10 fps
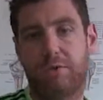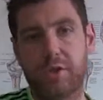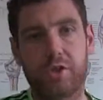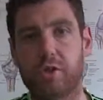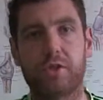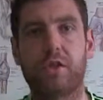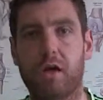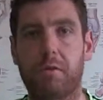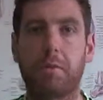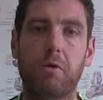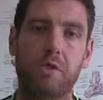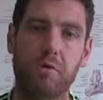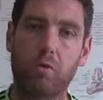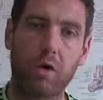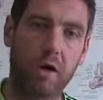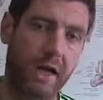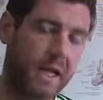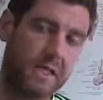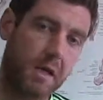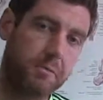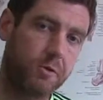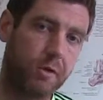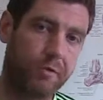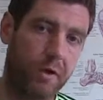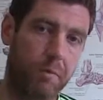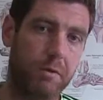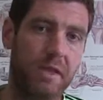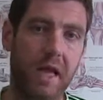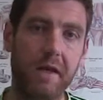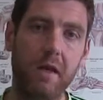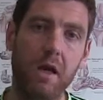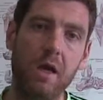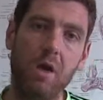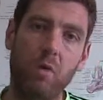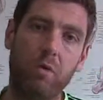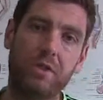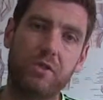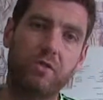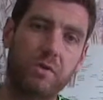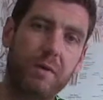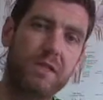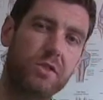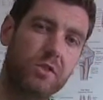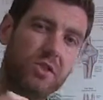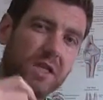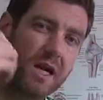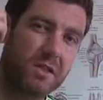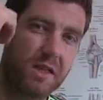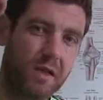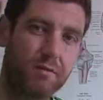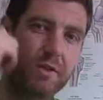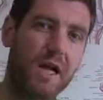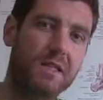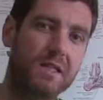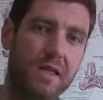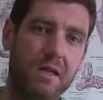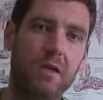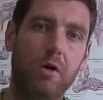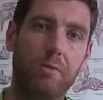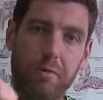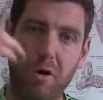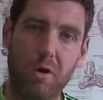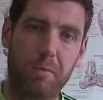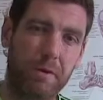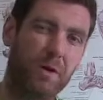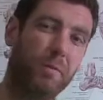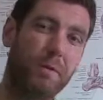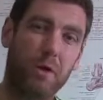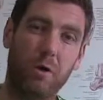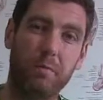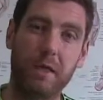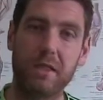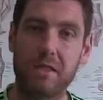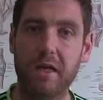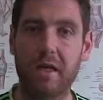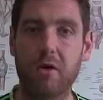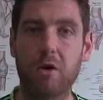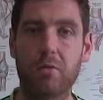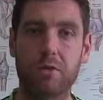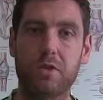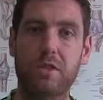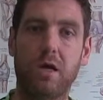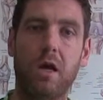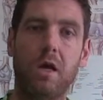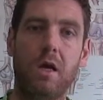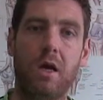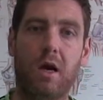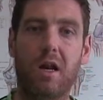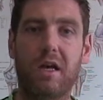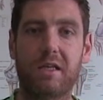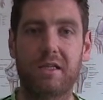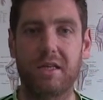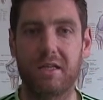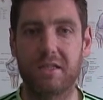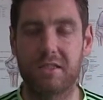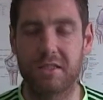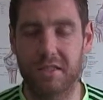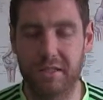she's just on her mouse and work, and that's absolutely fine. But then once those messengers start to give that signal up and up and up, it's like almost, I like to